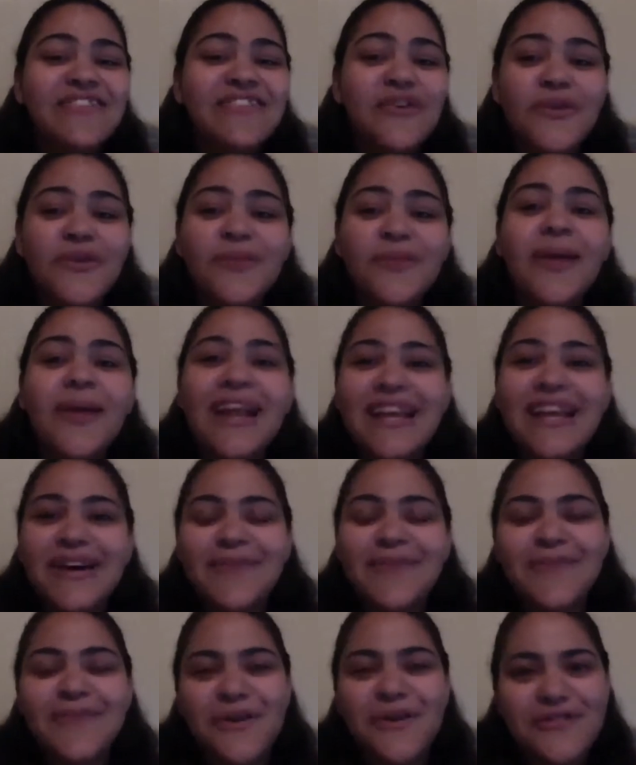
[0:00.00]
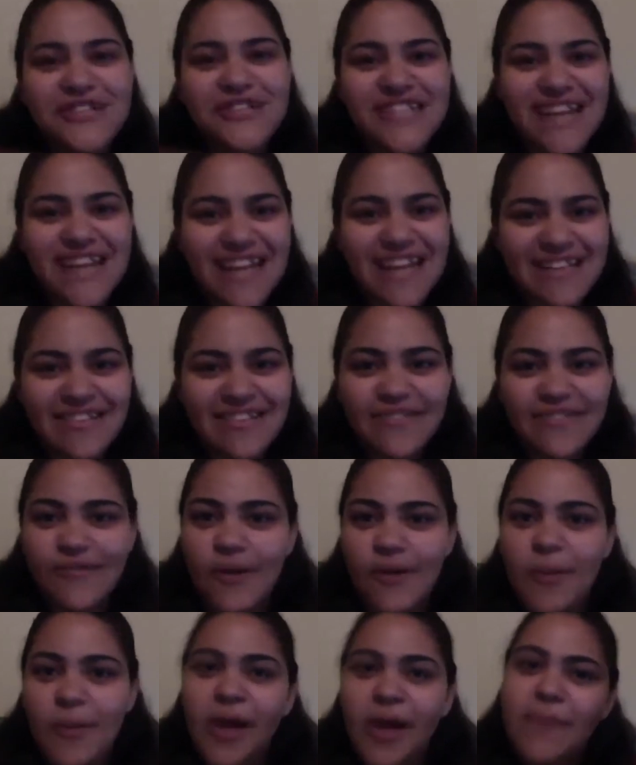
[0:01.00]
Too many emotions
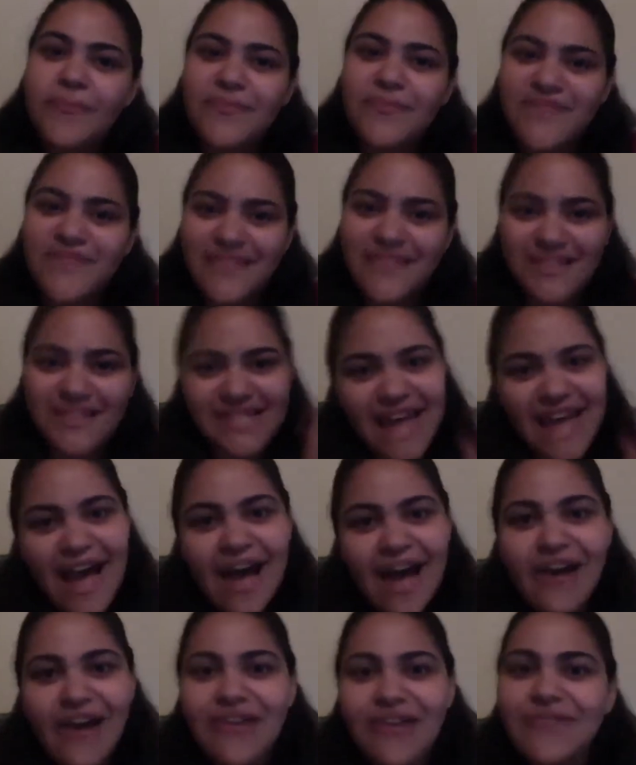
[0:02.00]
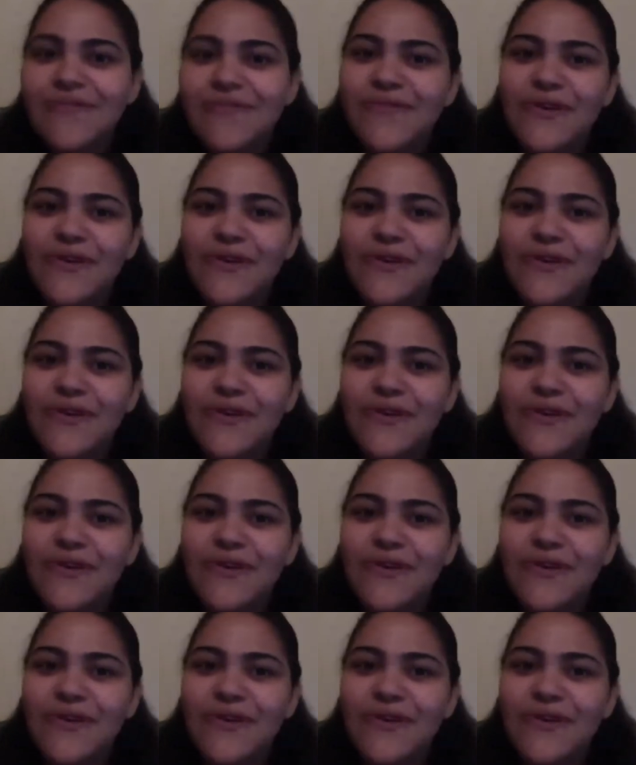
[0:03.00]
from up to down,